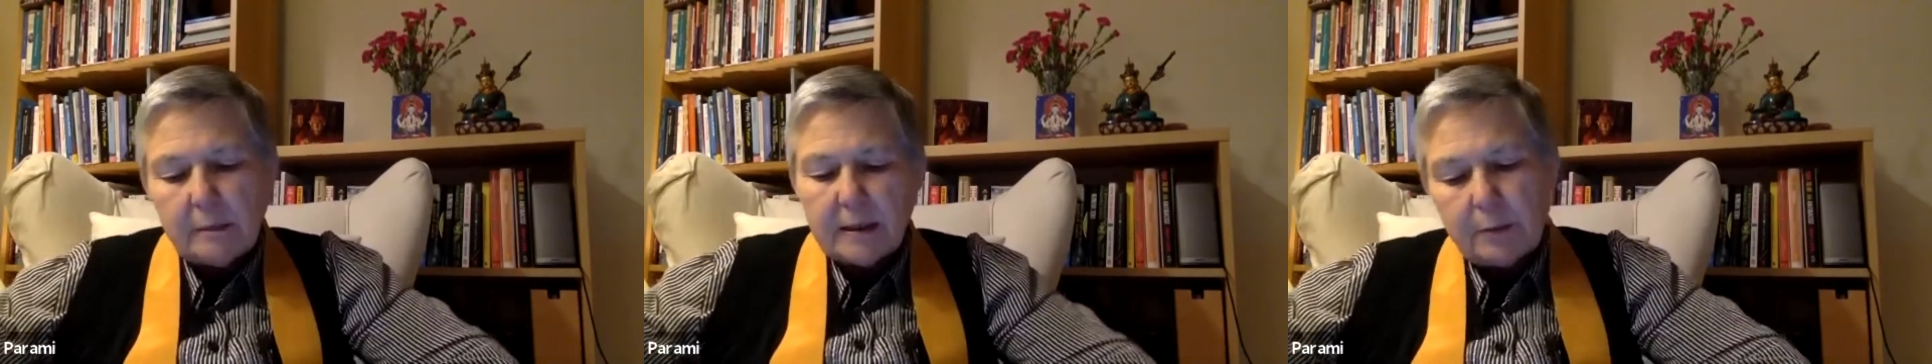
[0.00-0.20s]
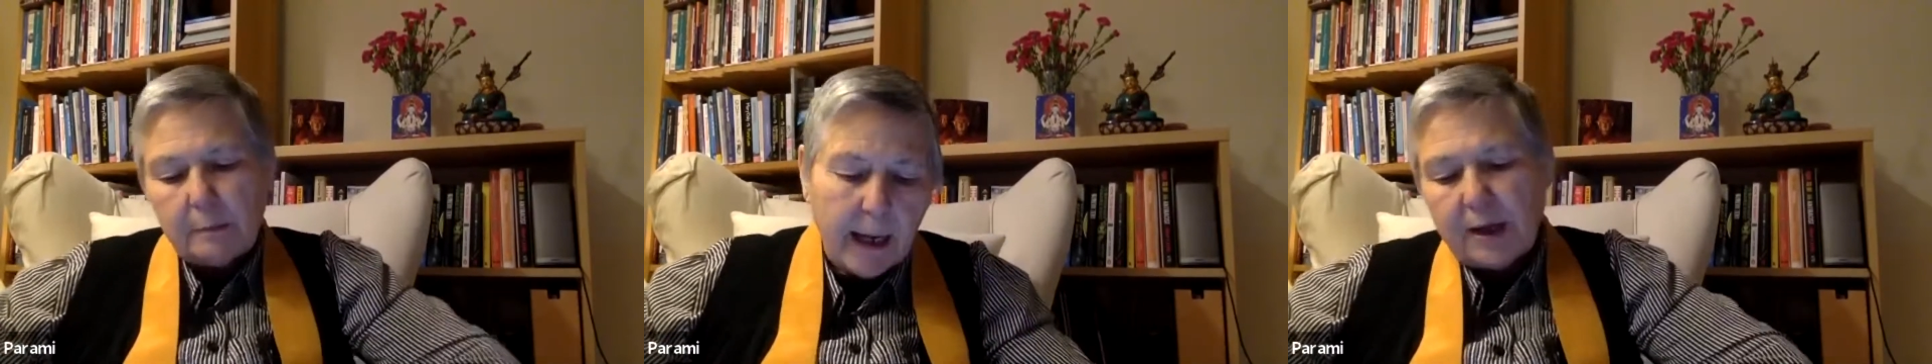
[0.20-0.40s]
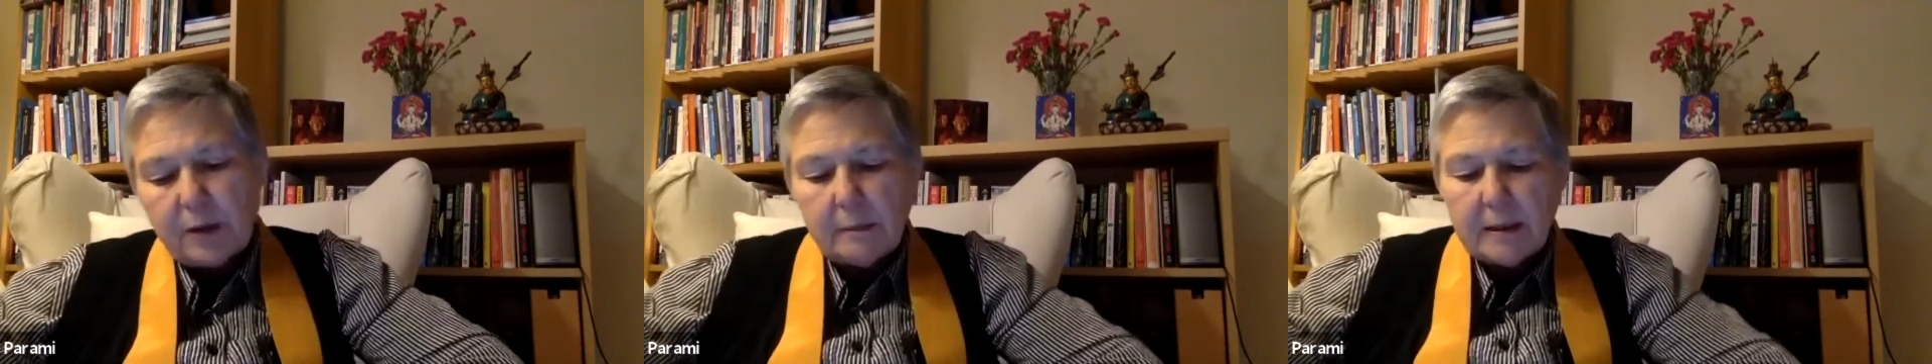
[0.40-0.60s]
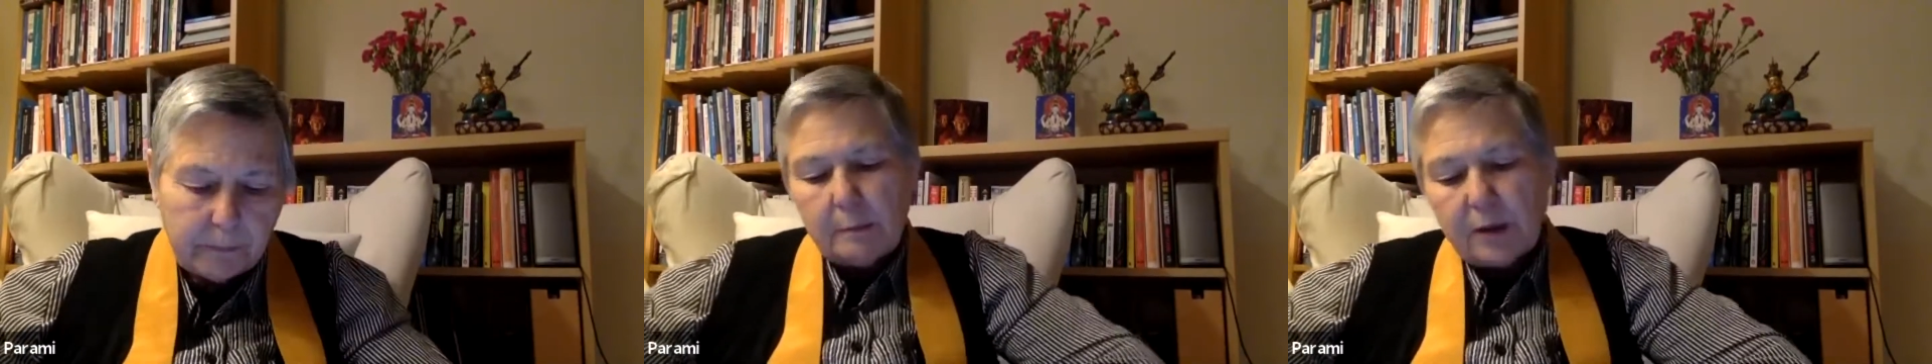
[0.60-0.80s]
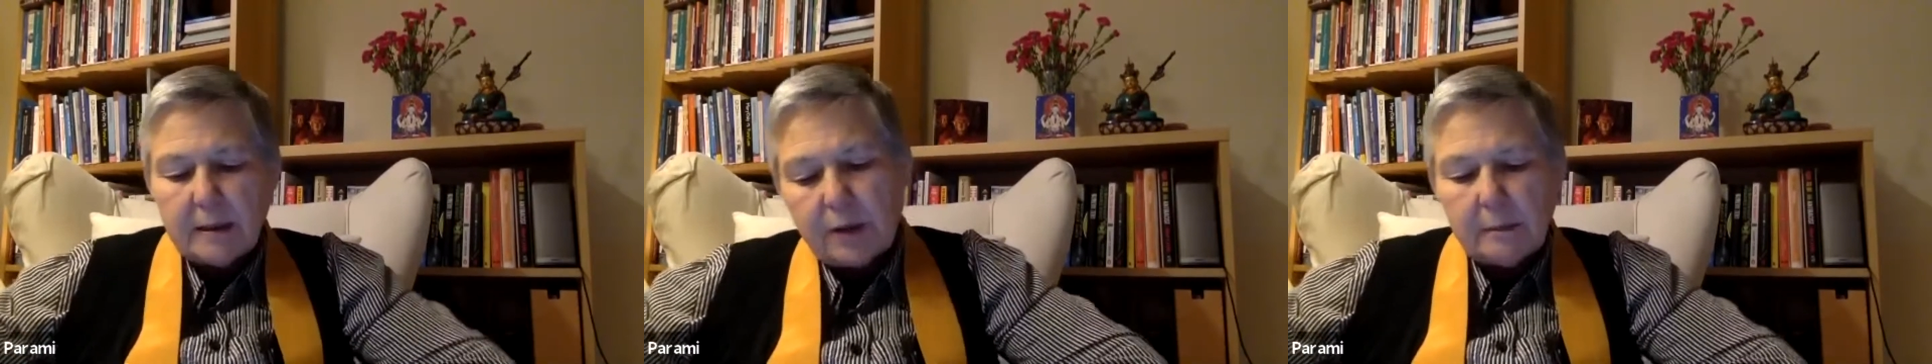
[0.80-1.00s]

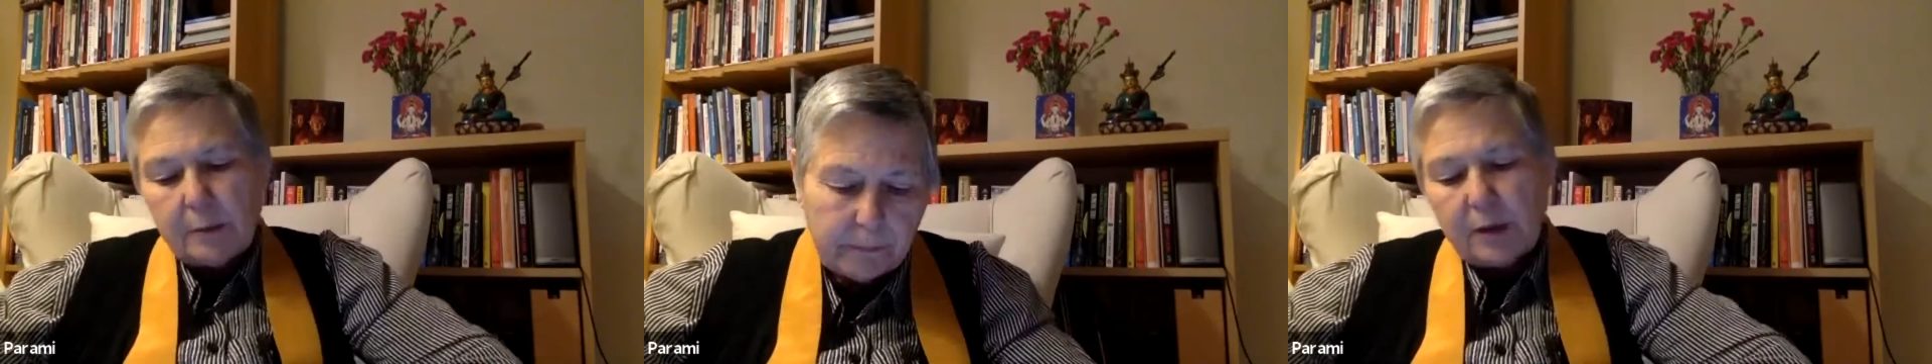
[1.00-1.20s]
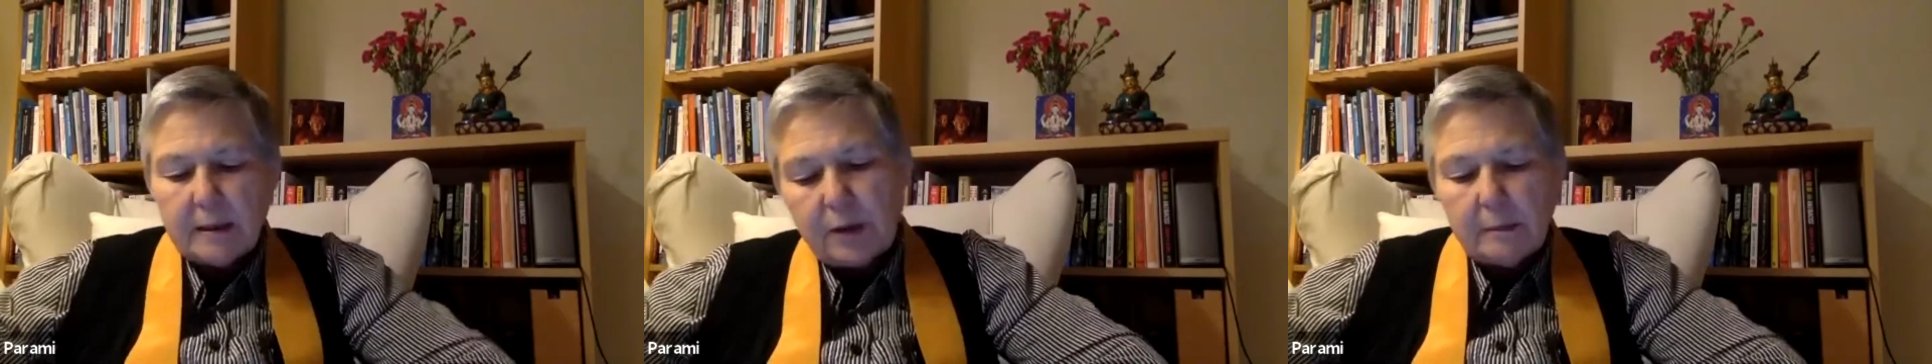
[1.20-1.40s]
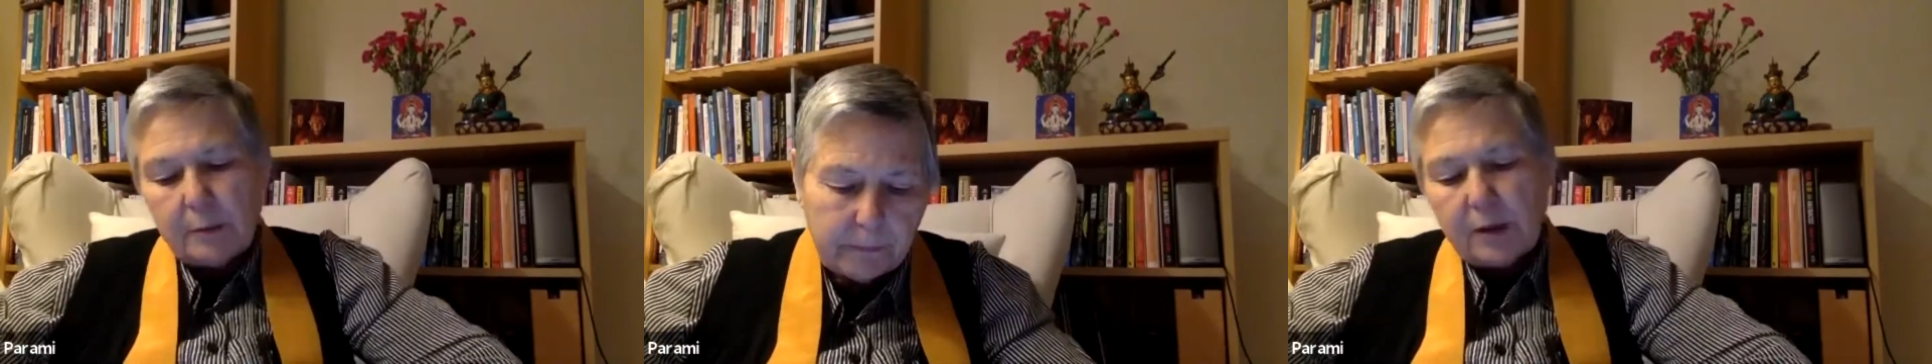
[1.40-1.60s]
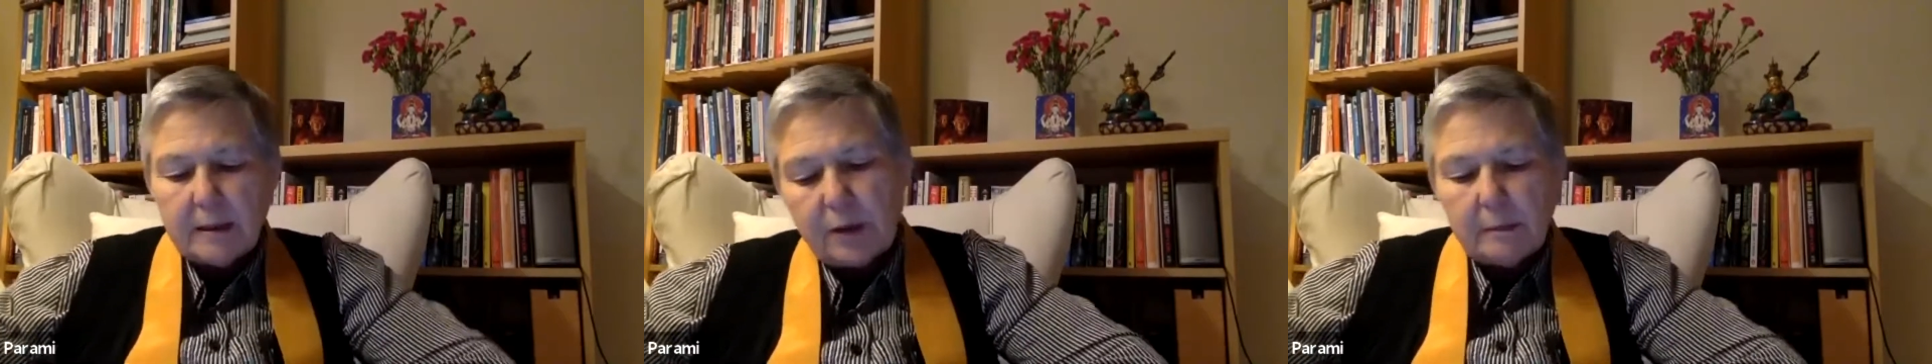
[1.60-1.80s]
educate yourself on what